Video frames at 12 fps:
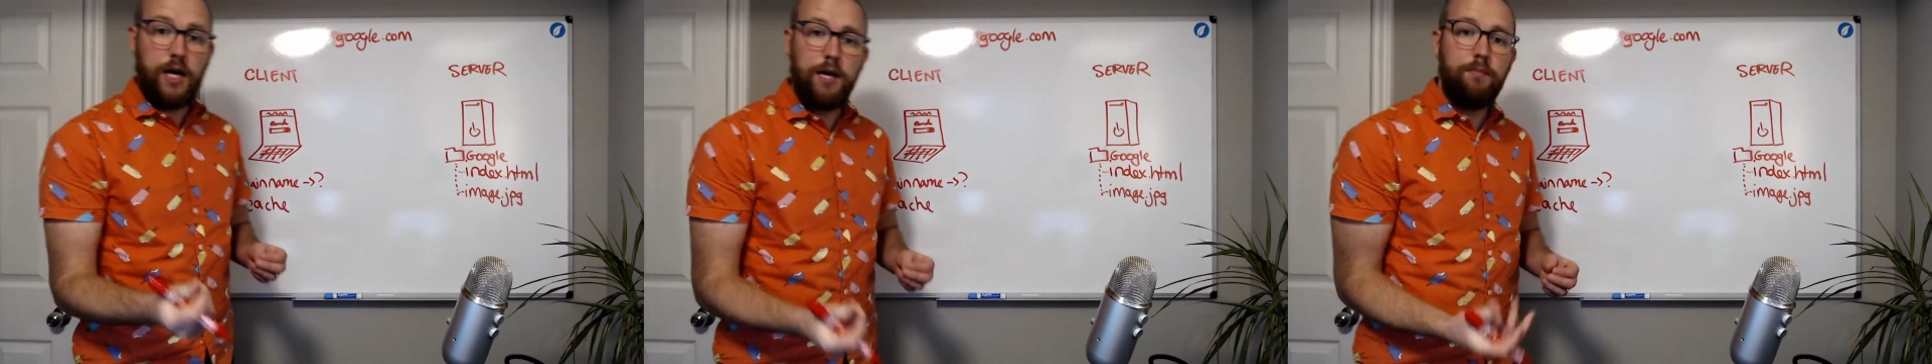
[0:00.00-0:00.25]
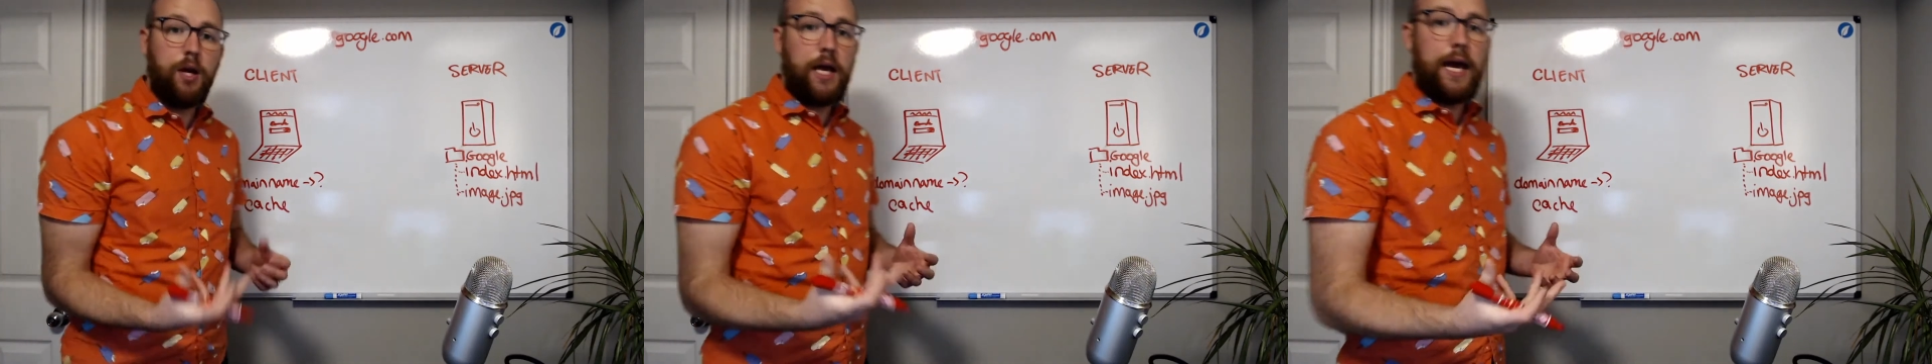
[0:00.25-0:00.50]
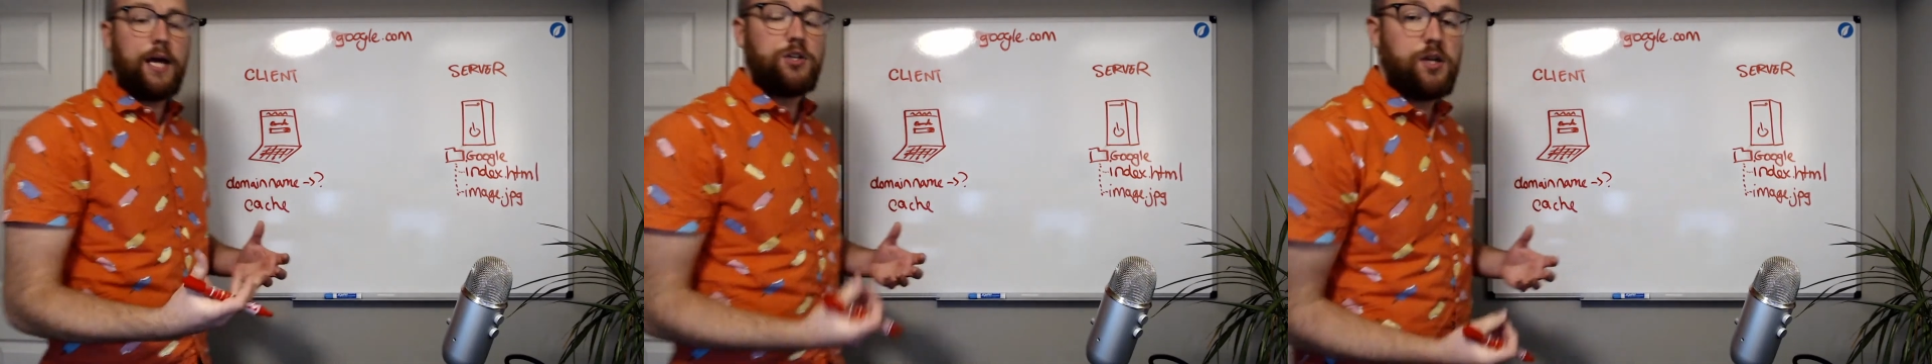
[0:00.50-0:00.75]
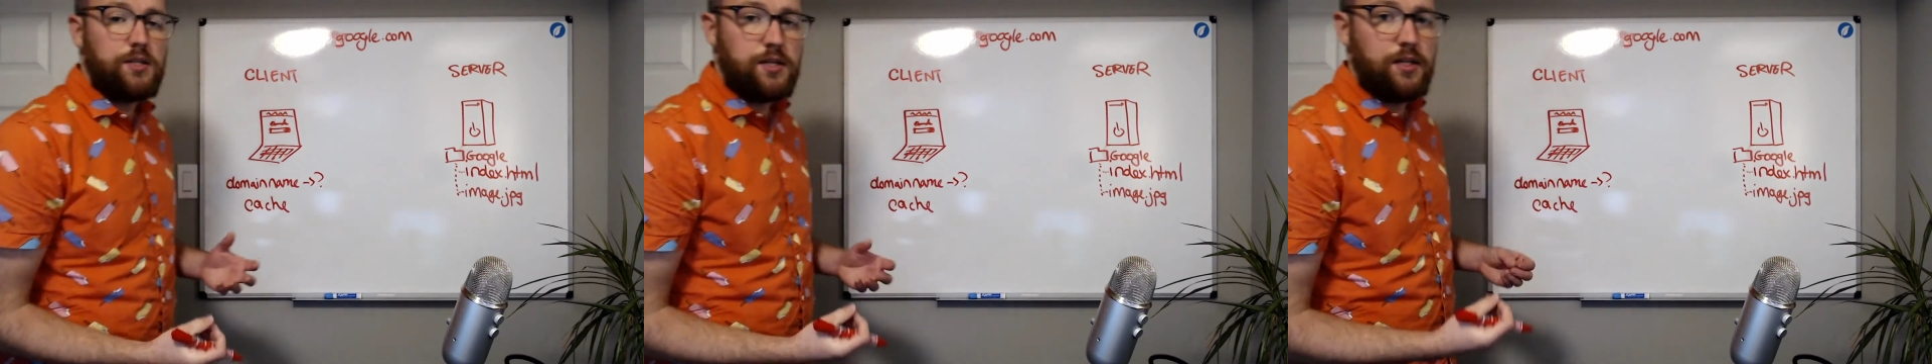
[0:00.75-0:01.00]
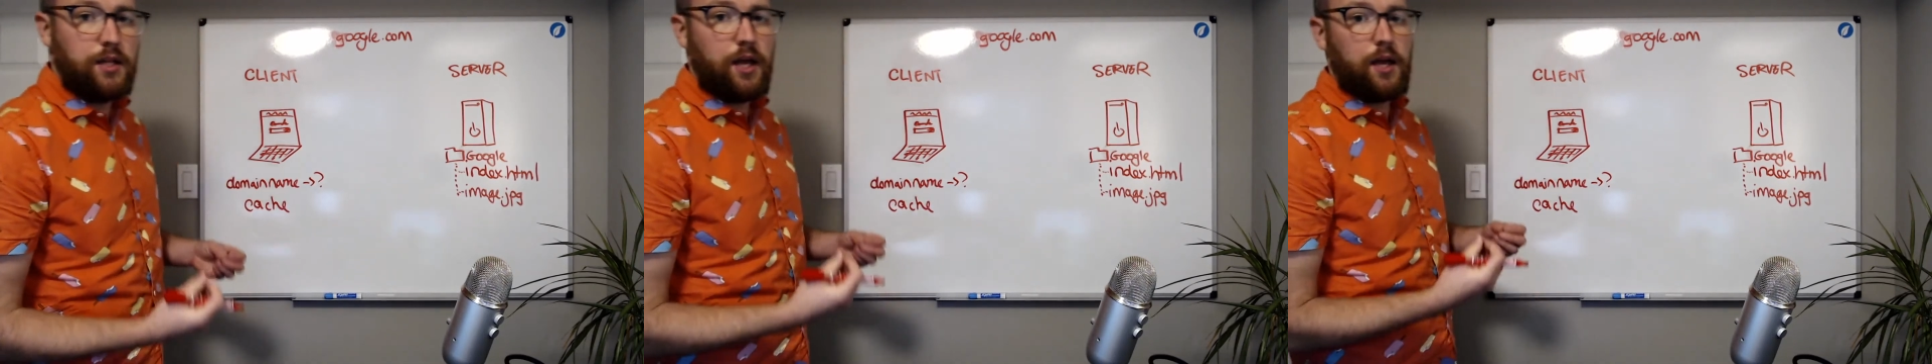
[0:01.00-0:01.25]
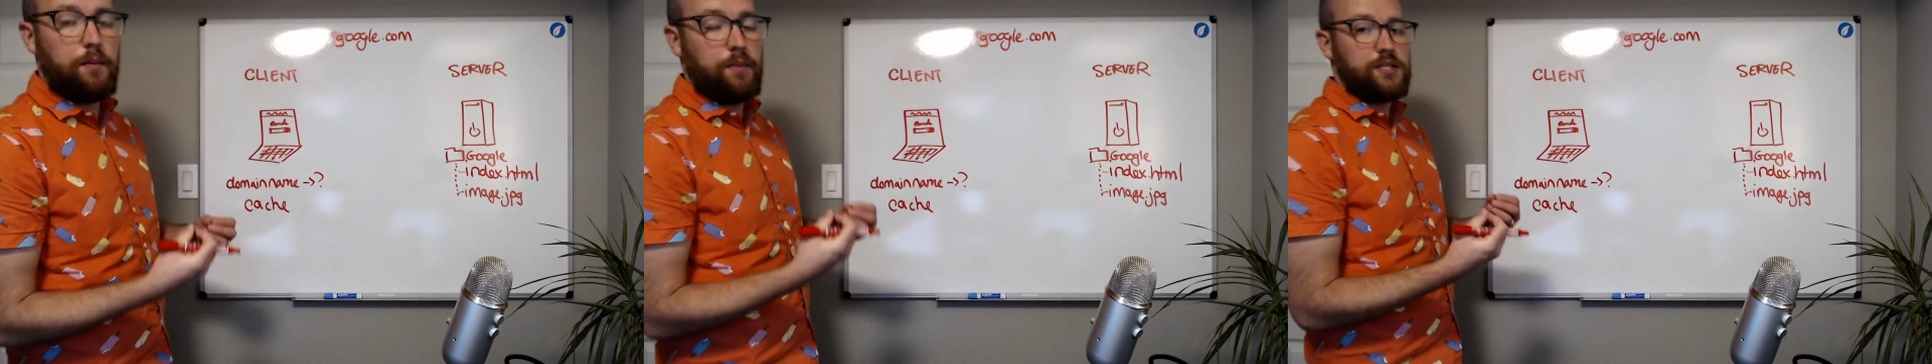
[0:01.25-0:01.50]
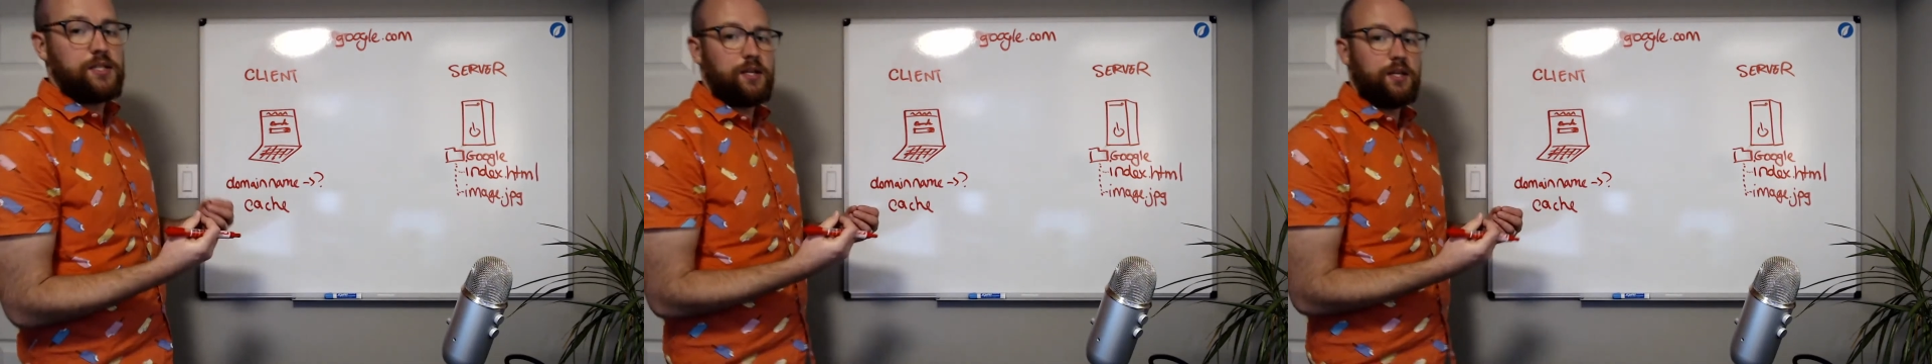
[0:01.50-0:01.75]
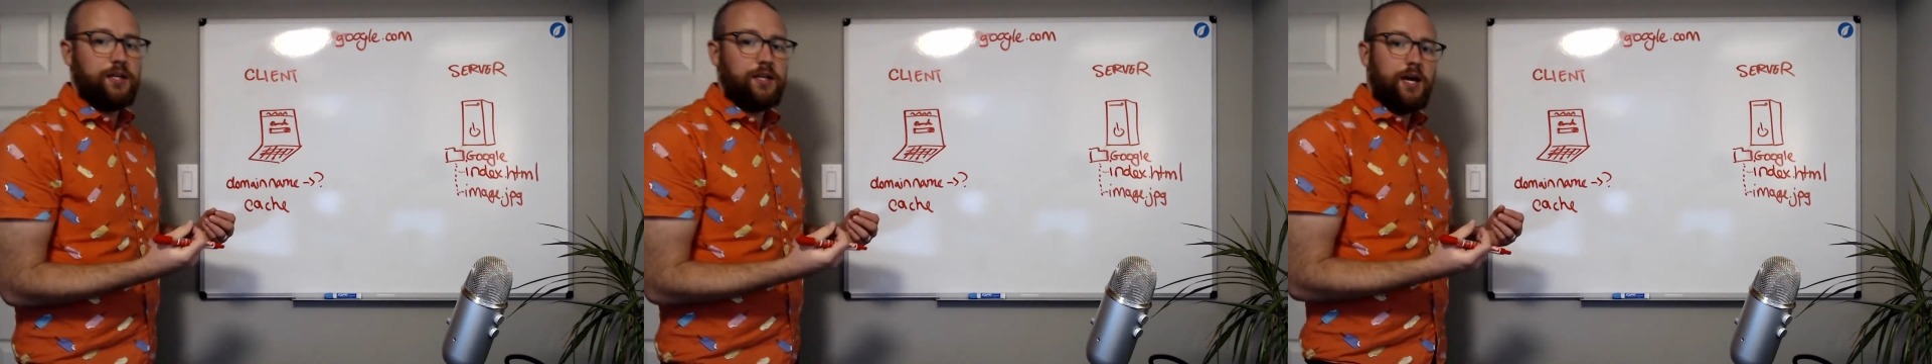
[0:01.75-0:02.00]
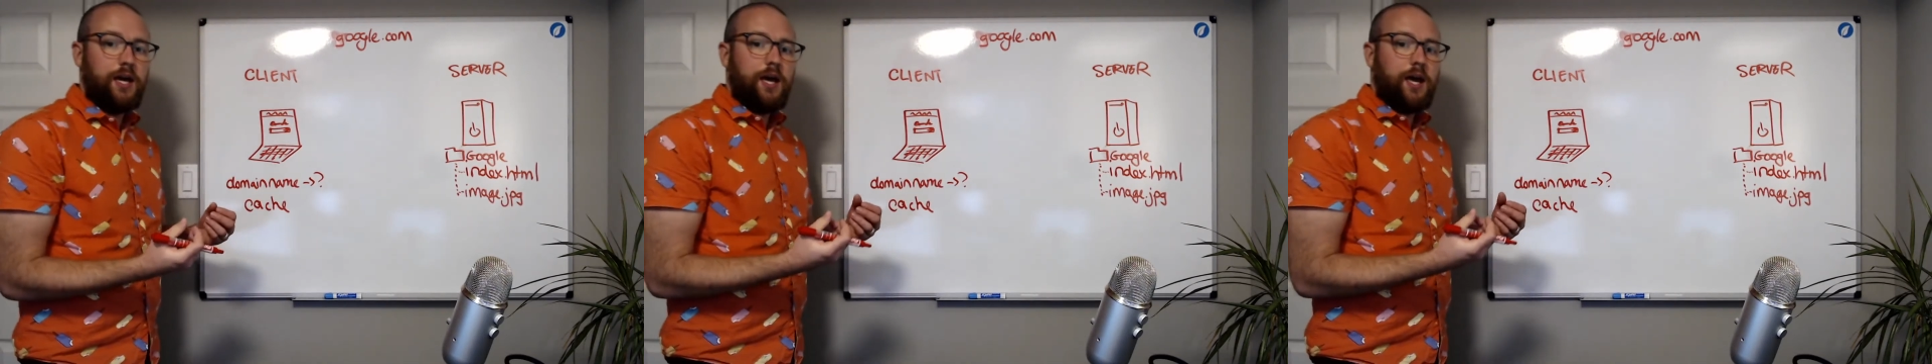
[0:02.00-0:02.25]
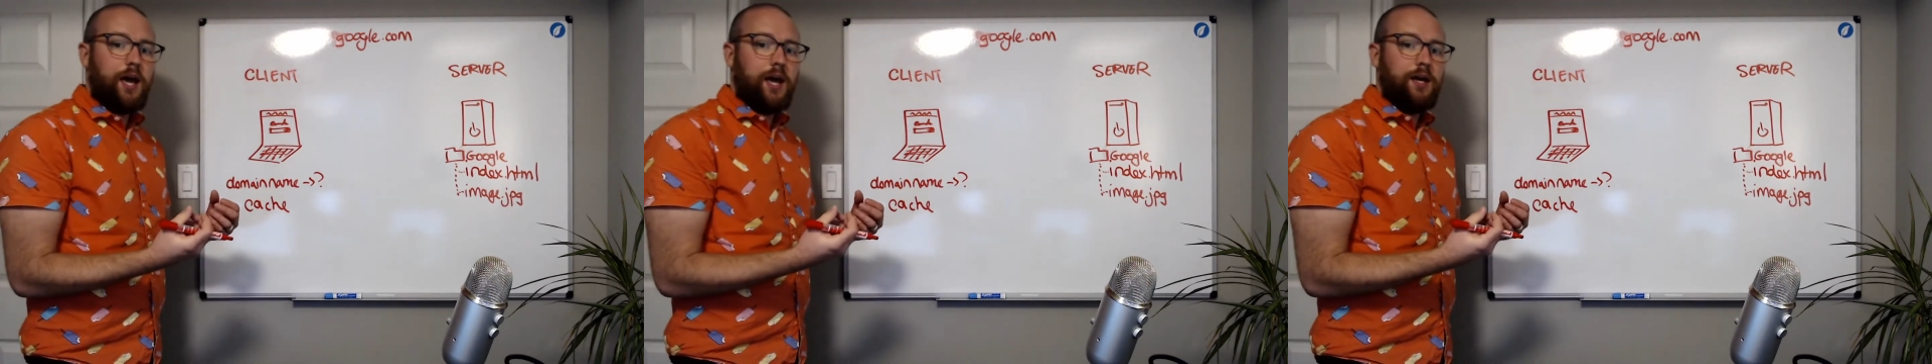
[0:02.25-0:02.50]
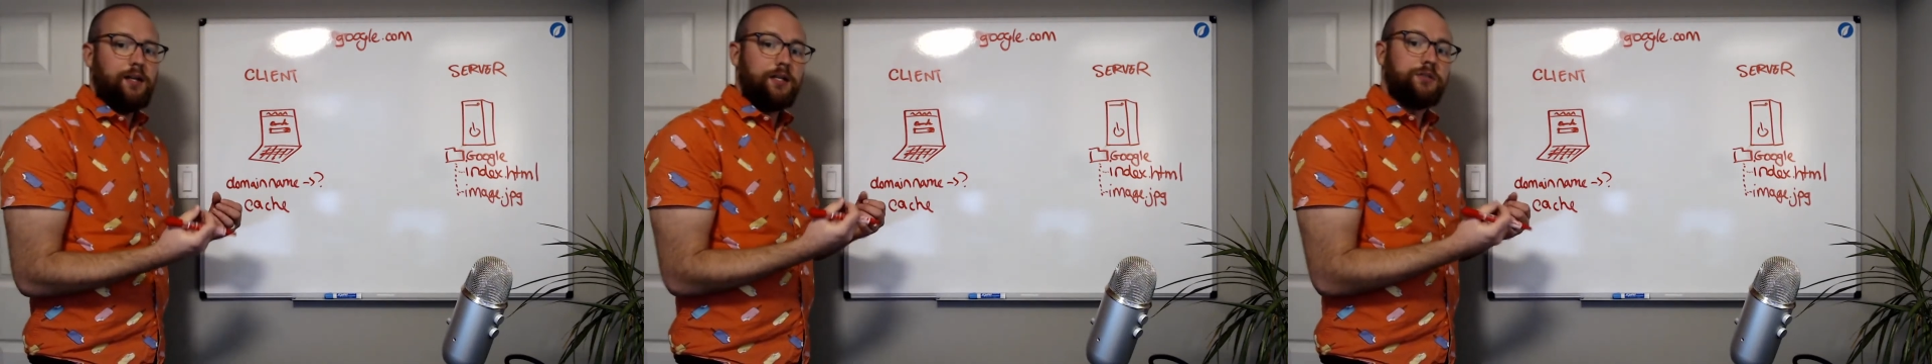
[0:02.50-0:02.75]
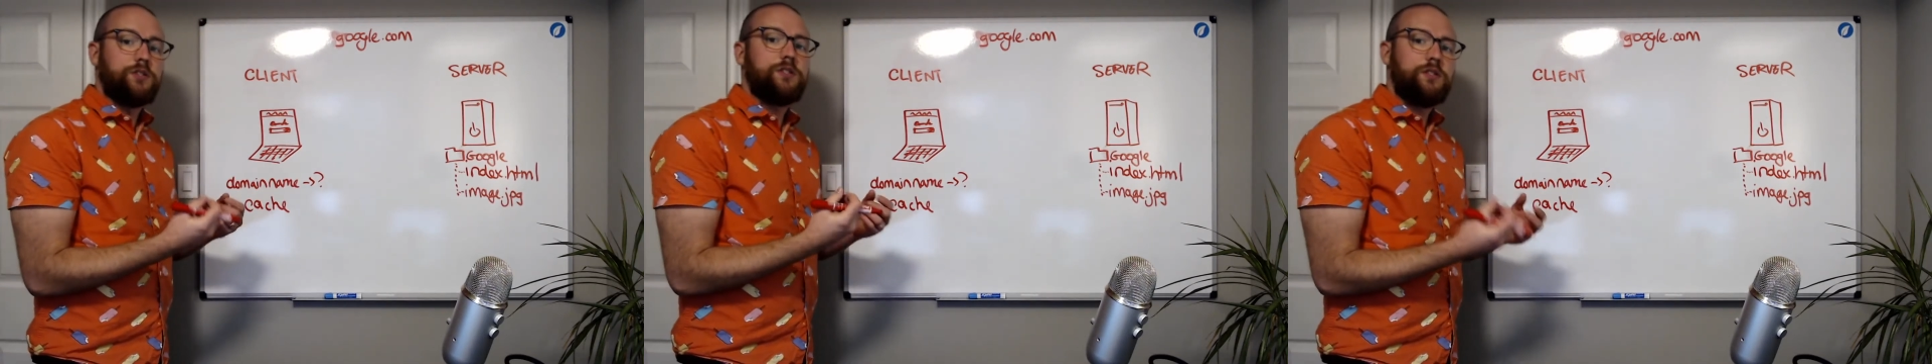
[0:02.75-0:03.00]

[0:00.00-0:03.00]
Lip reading: but cache as in like basically a little